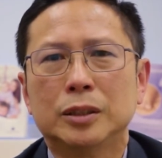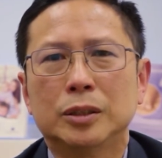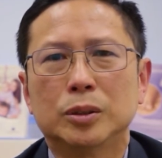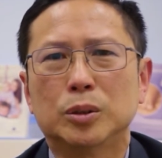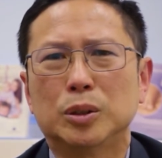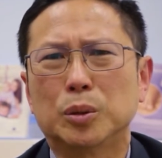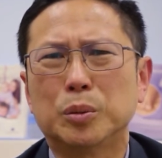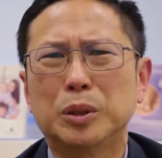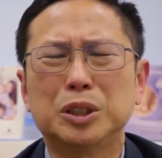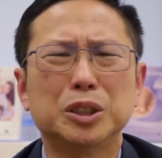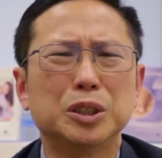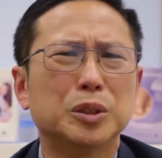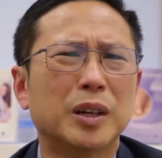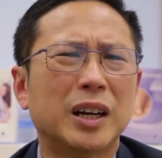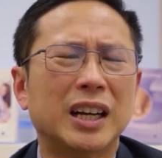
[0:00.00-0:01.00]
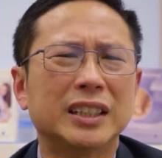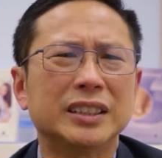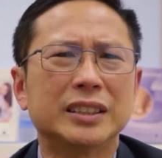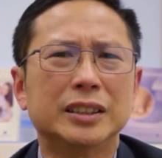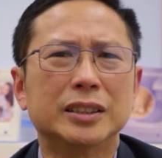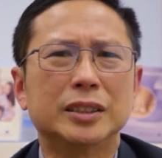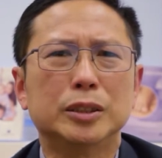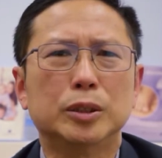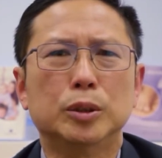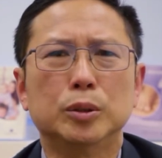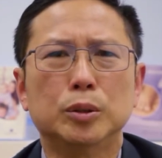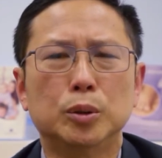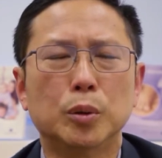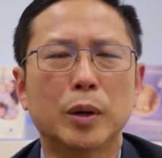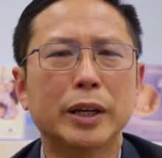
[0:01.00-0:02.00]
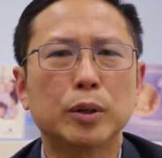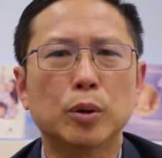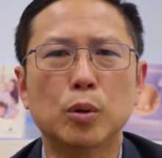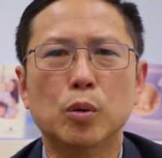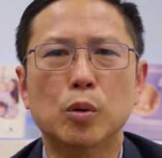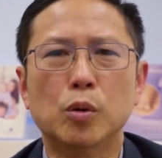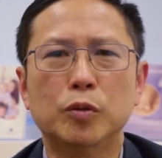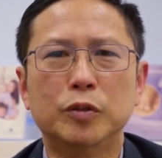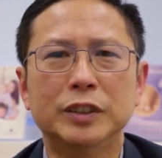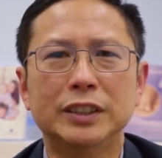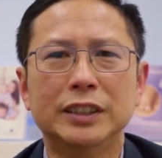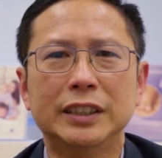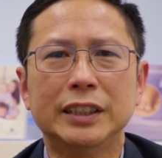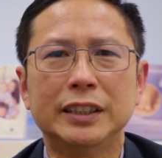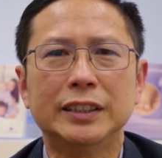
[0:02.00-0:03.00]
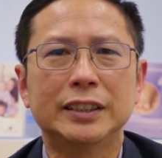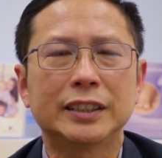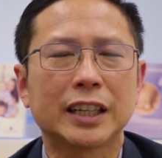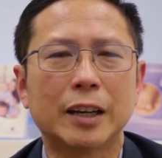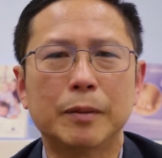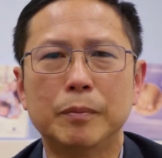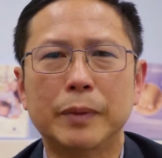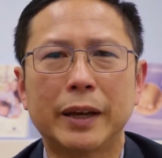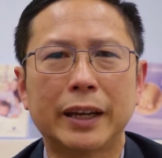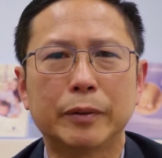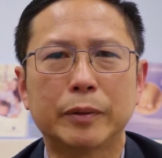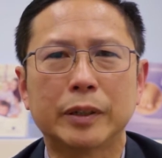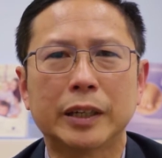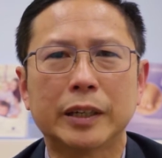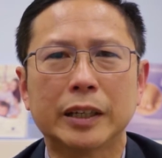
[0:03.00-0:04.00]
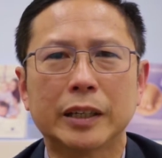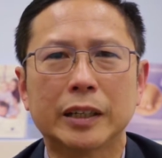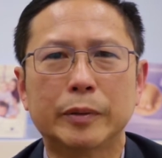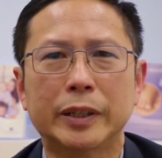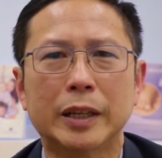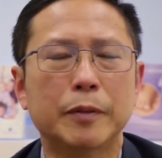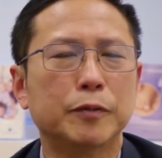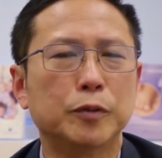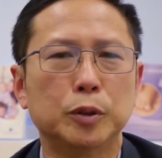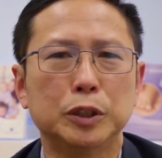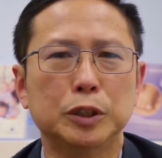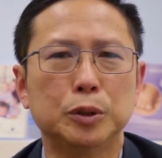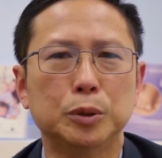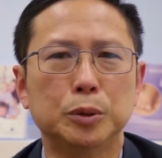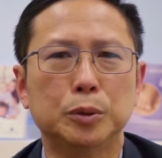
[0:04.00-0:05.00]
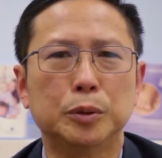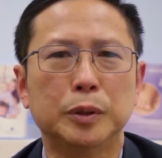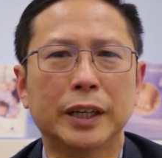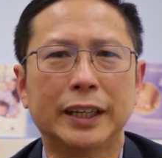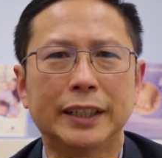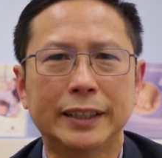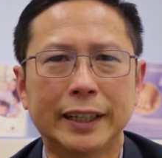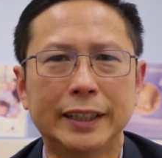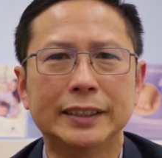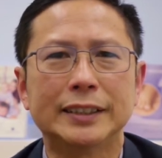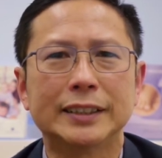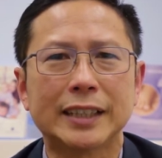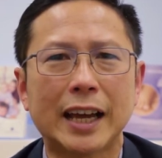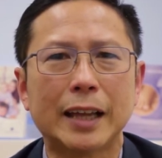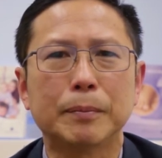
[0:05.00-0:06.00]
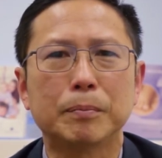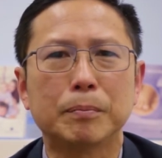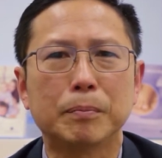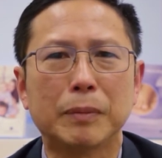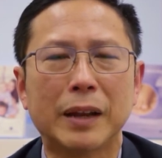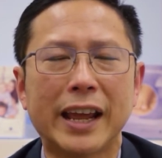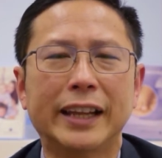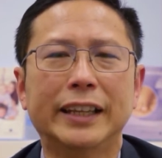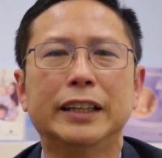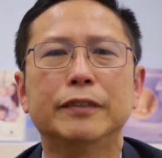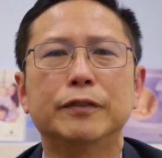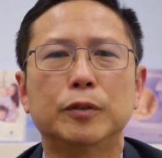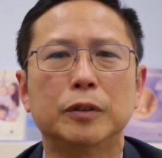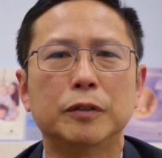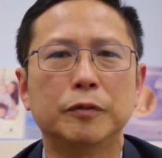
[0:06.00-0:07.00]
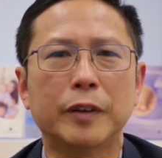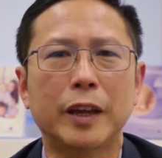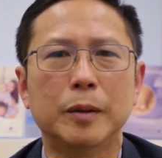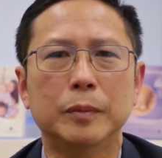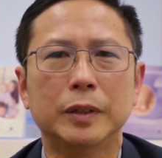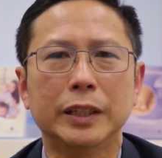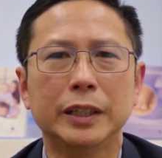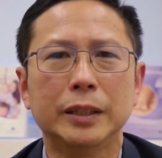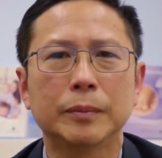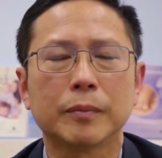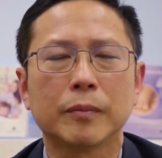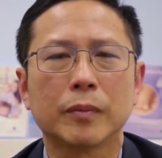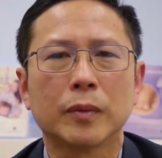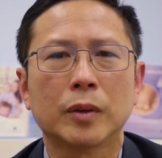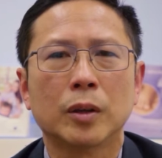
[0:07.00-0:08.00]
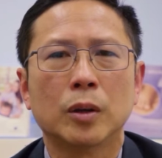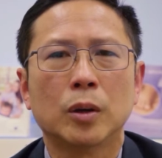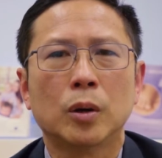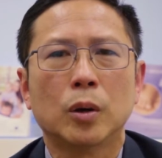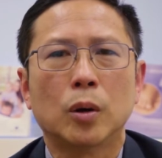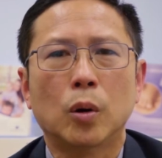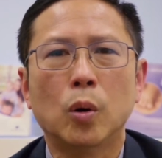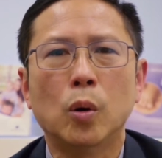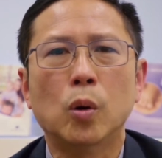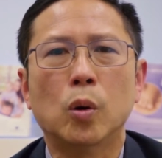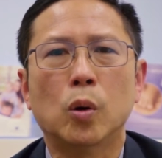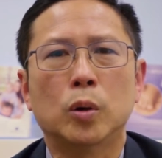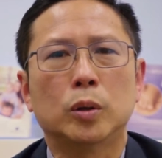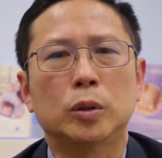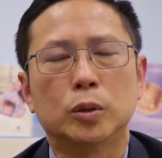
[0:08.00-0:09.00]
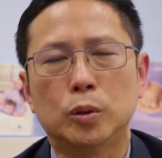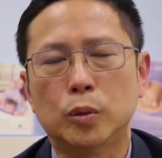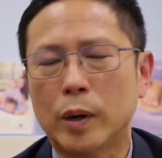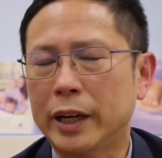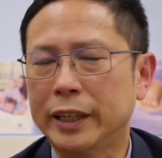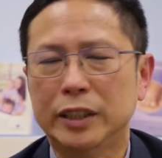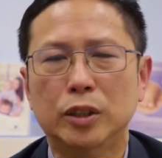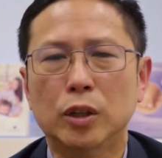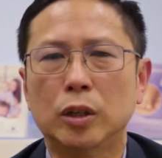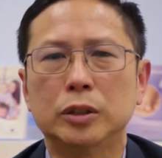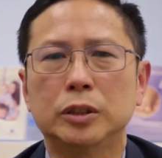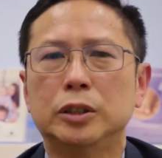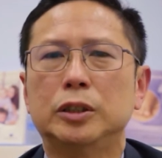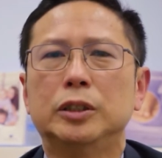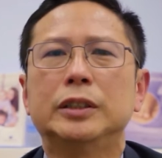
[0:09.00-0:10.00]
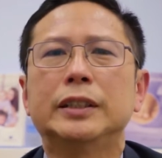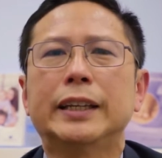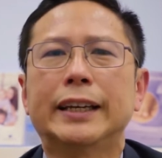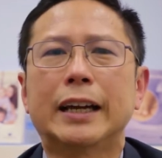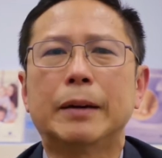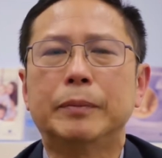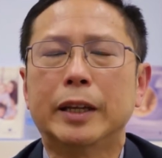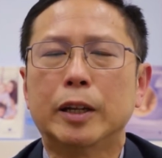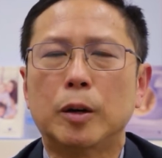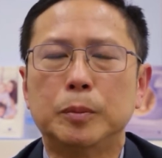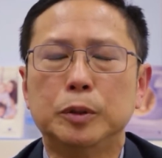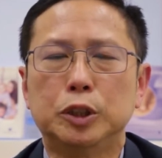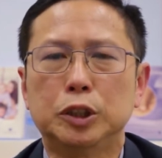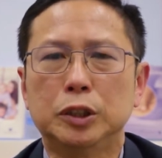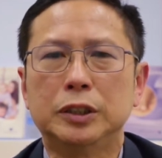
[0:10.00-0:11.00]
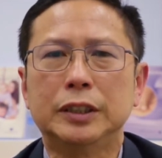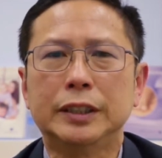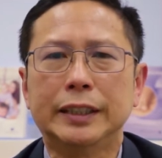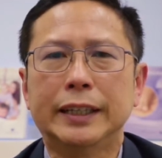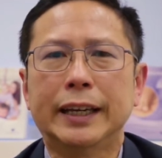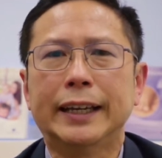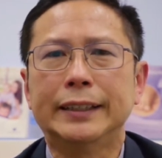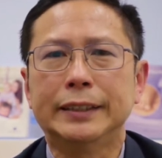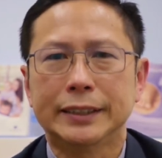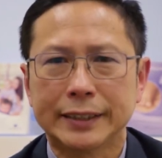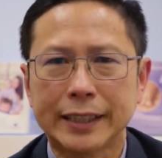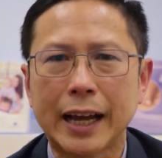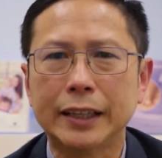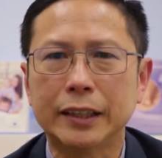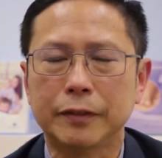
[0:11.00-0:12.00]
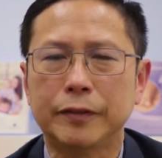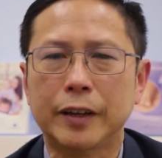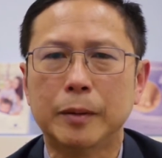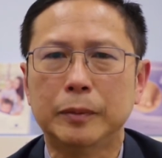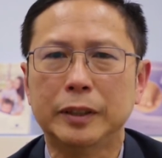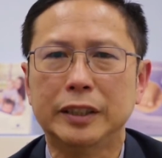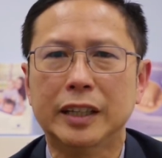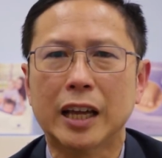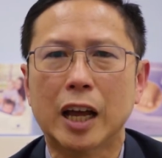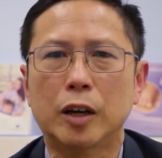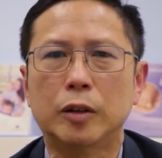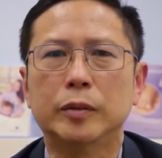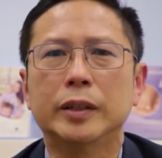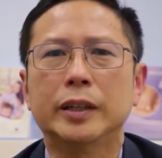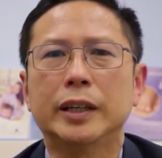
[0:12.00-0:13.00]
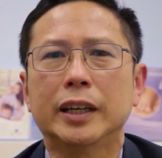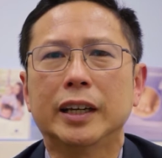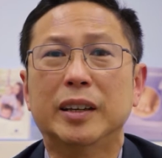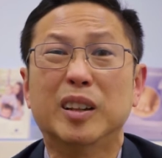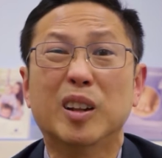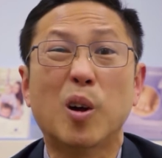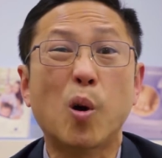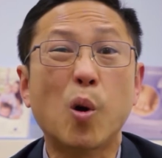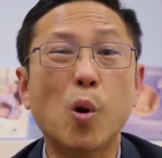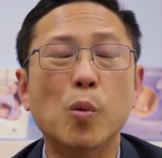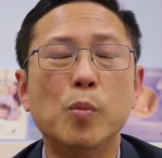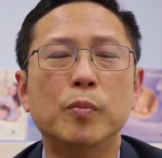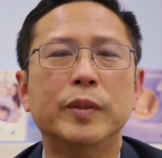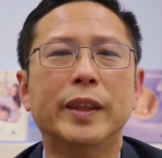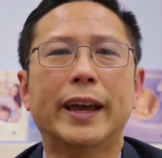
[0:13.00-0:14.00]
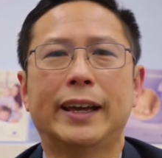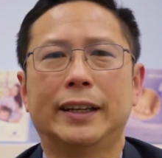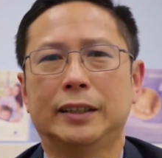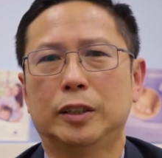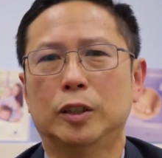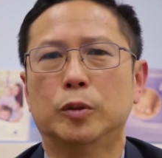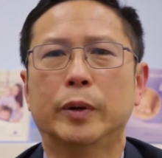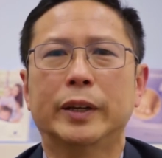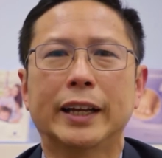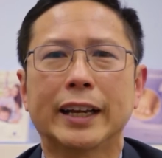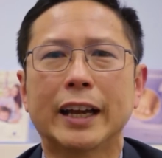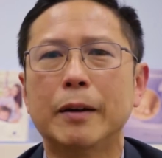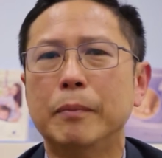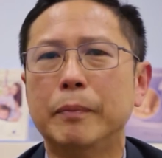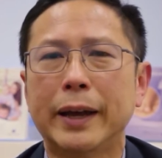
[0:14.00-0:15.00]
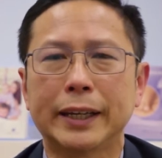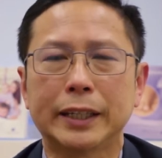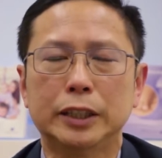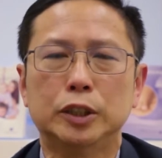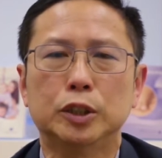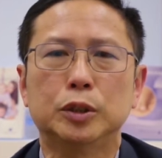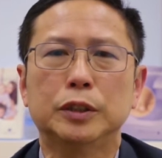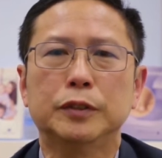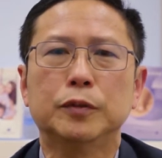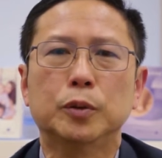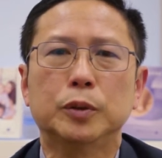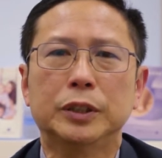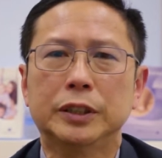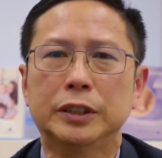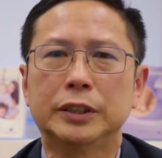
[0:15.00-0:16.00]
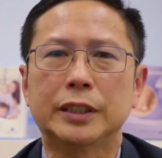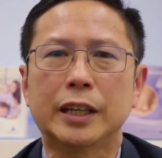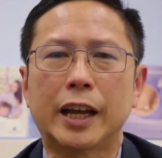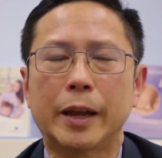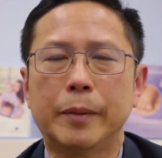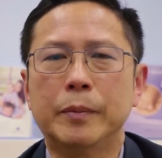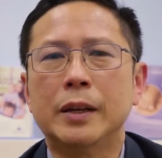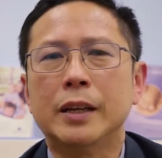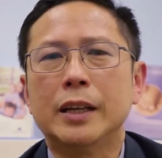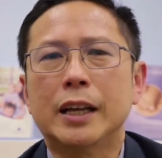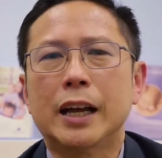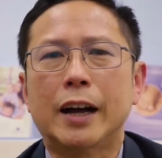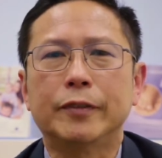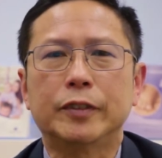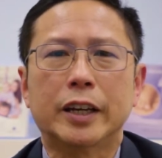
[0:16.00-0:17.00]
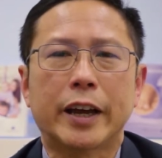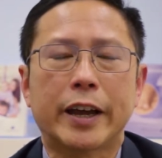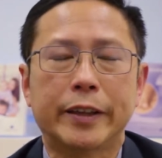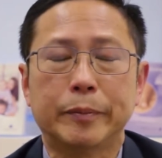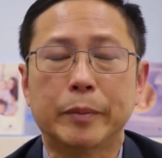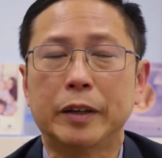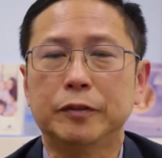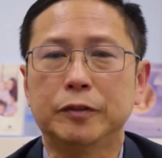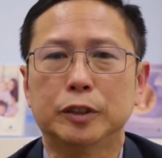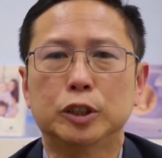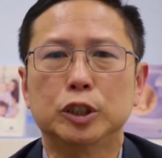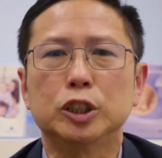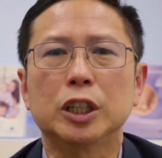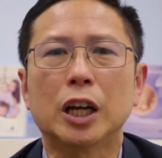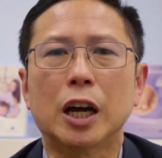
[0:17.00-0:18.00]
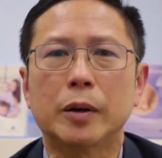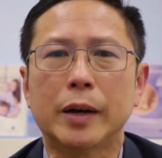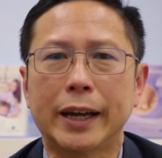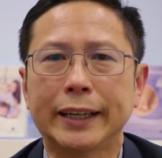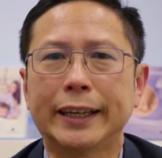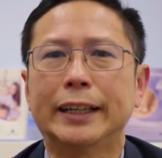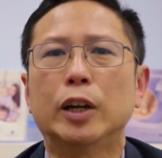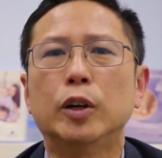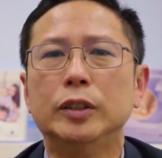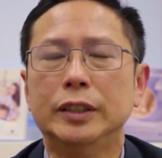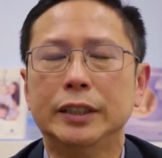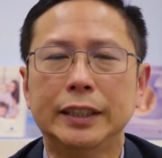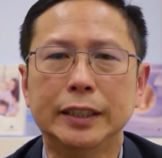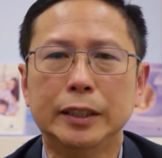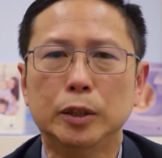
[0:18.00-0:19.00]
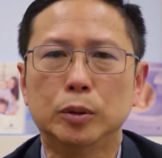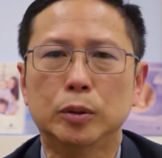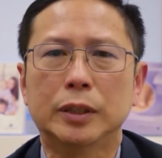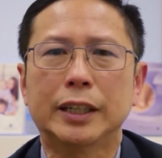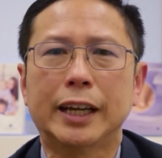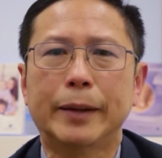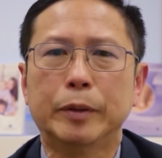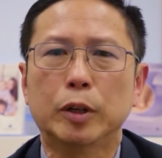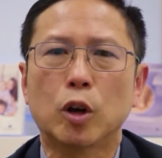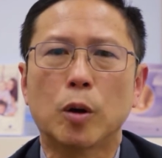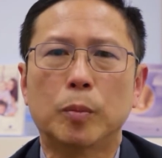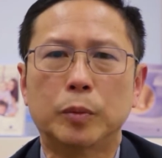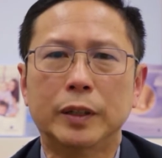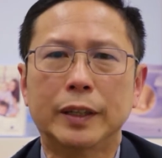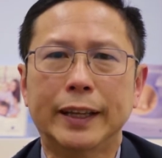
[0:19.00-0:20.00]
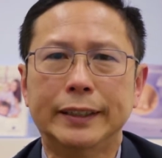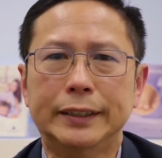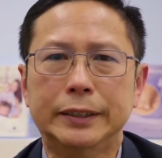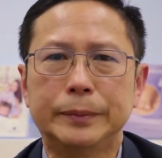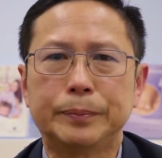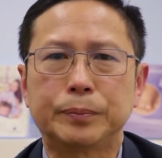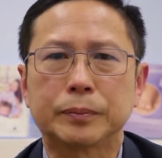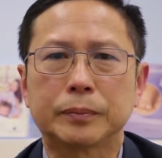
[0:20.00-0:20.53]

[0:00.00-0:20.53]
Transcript: so the question you ask is, you know, do I go overseas, come back when I'm 42 and then start planning for a family? Or do I not take up that opportunity and start the family now and hope that, you know, when I come back in three, four years time after I had my first child, I can continue to climb the corporate ladder?